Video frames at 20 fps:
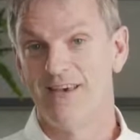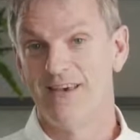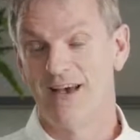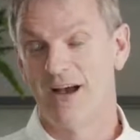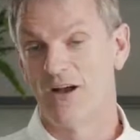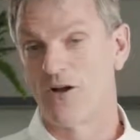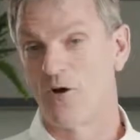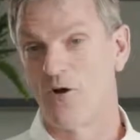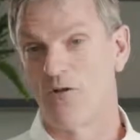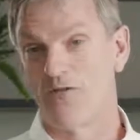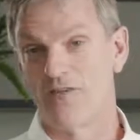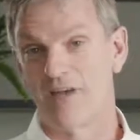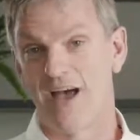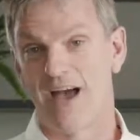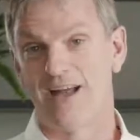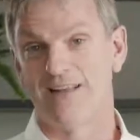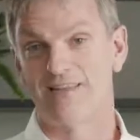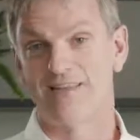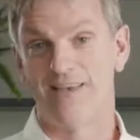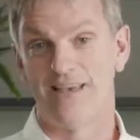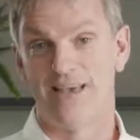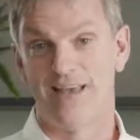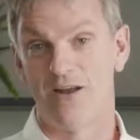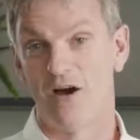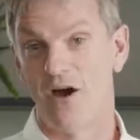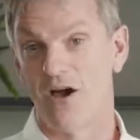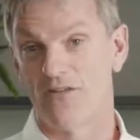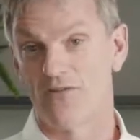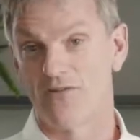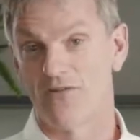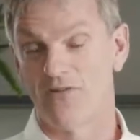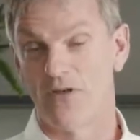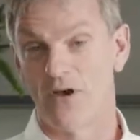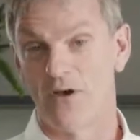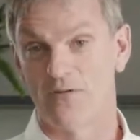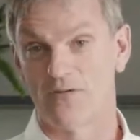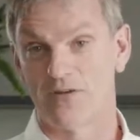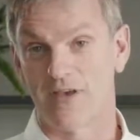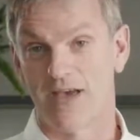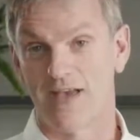a contact in either of
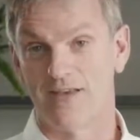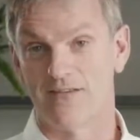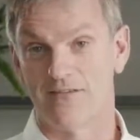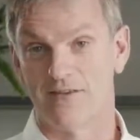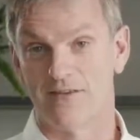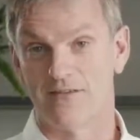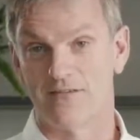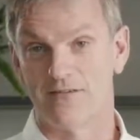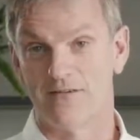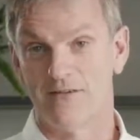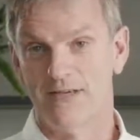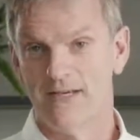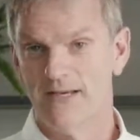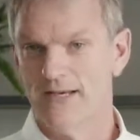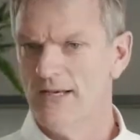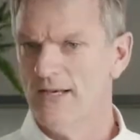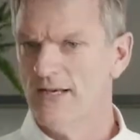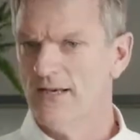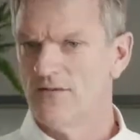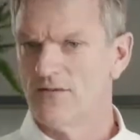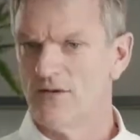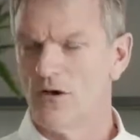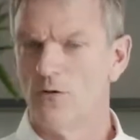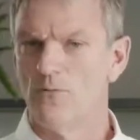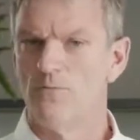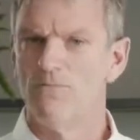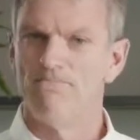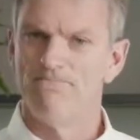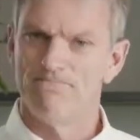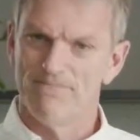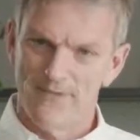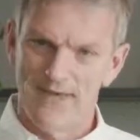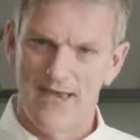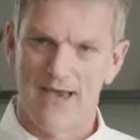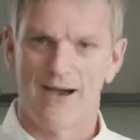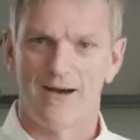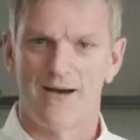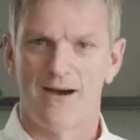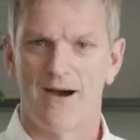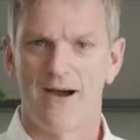those cases. So
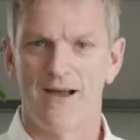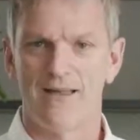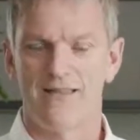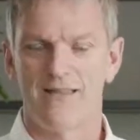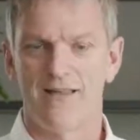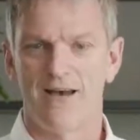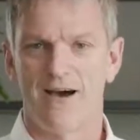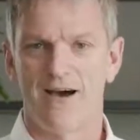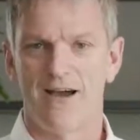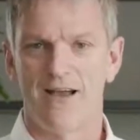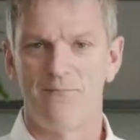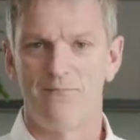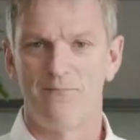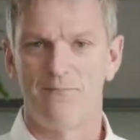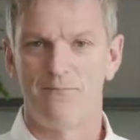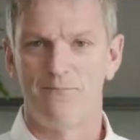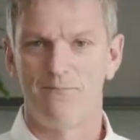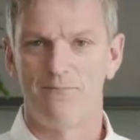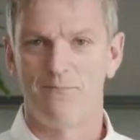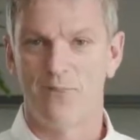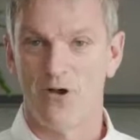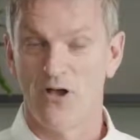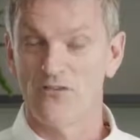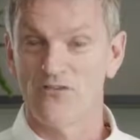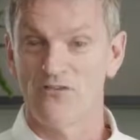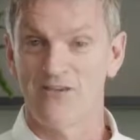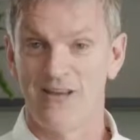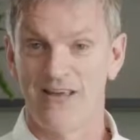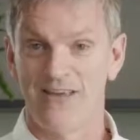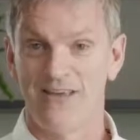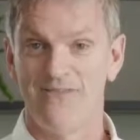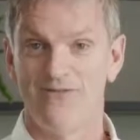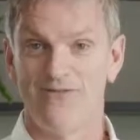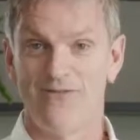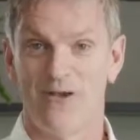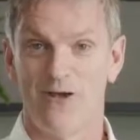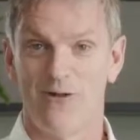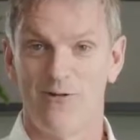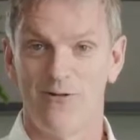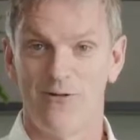yeah, I personally
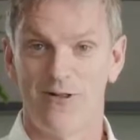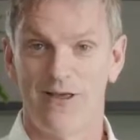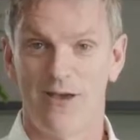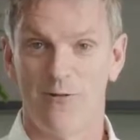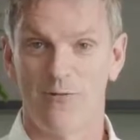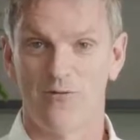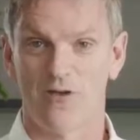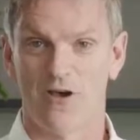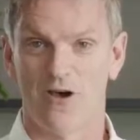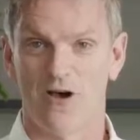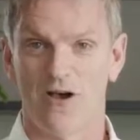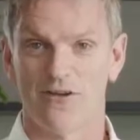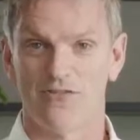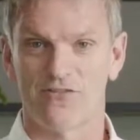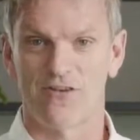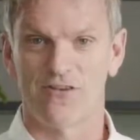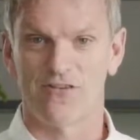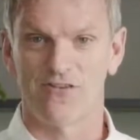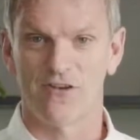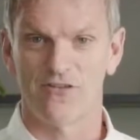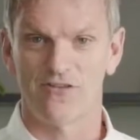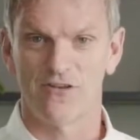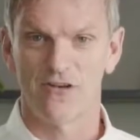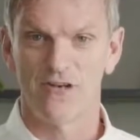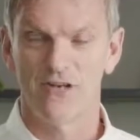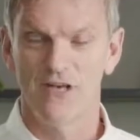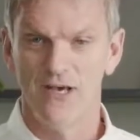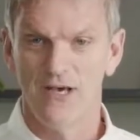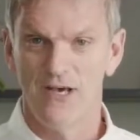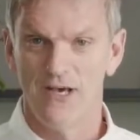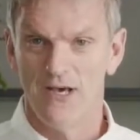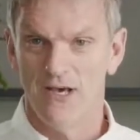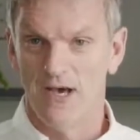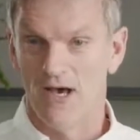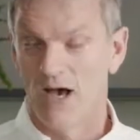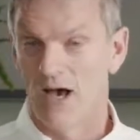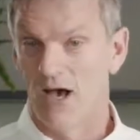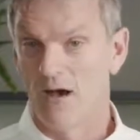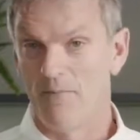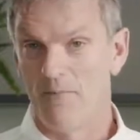feel it was a harsh decision.
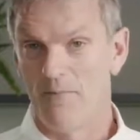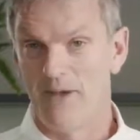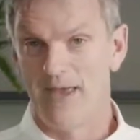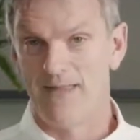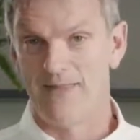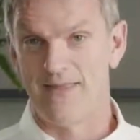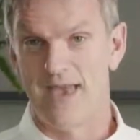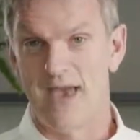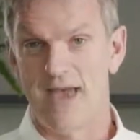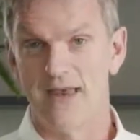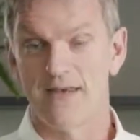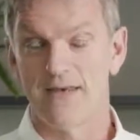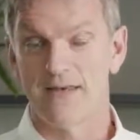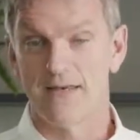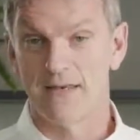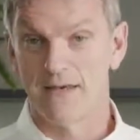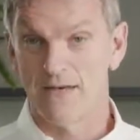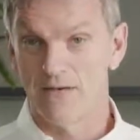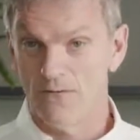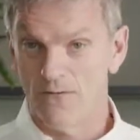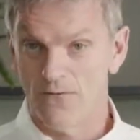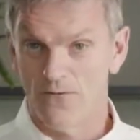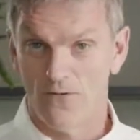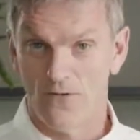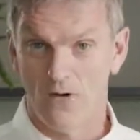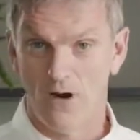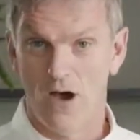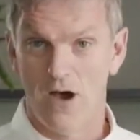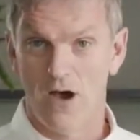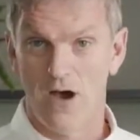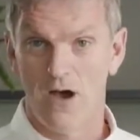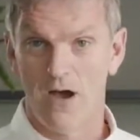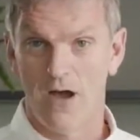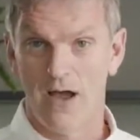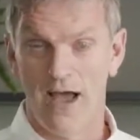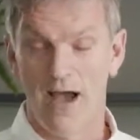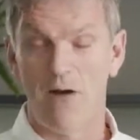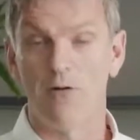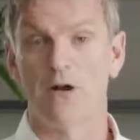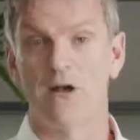In the end, for our
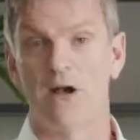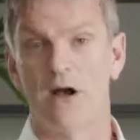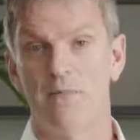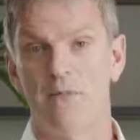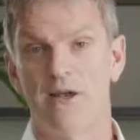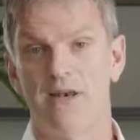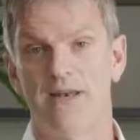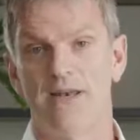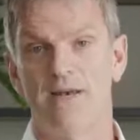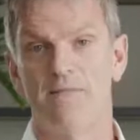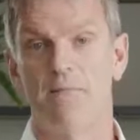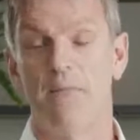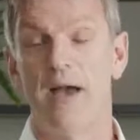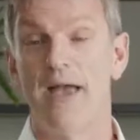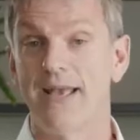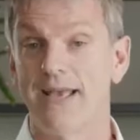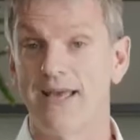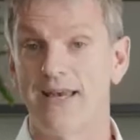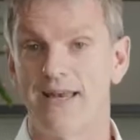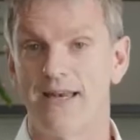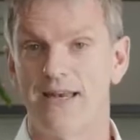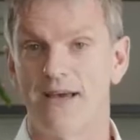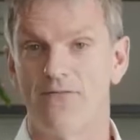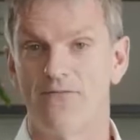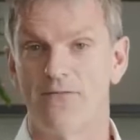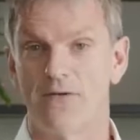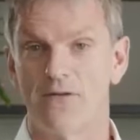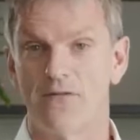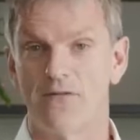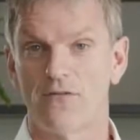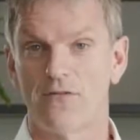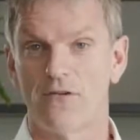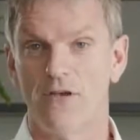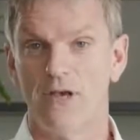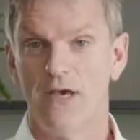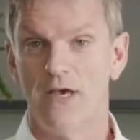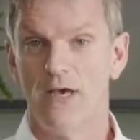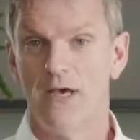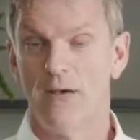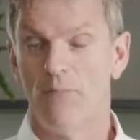outcome, it didn't make any difference,
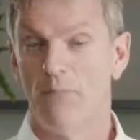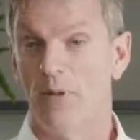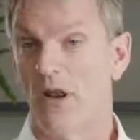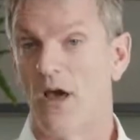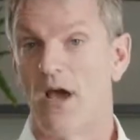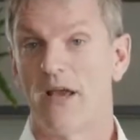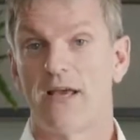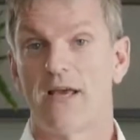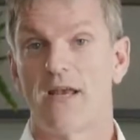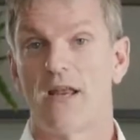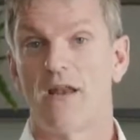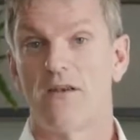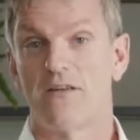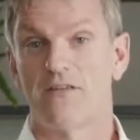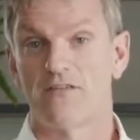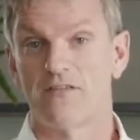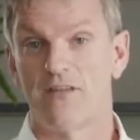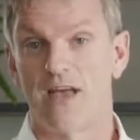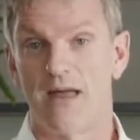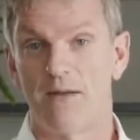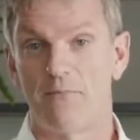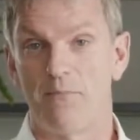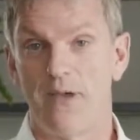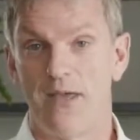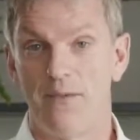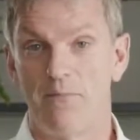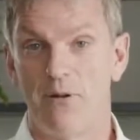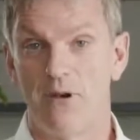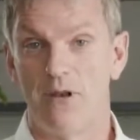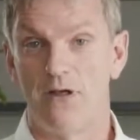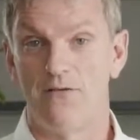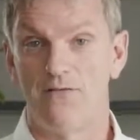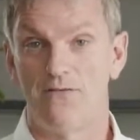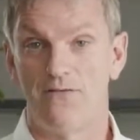but I can understand people